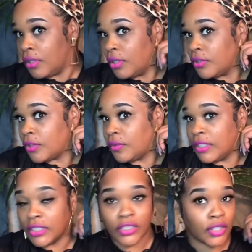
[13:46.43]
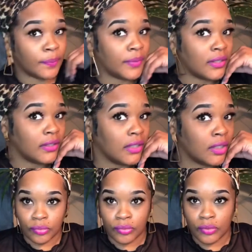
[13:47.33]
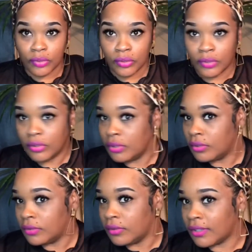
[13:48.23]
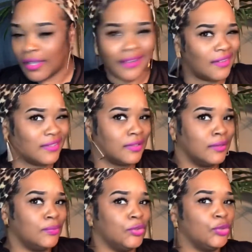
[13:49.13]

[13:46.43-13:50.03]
So this is her pinned up. I kind of like the updo.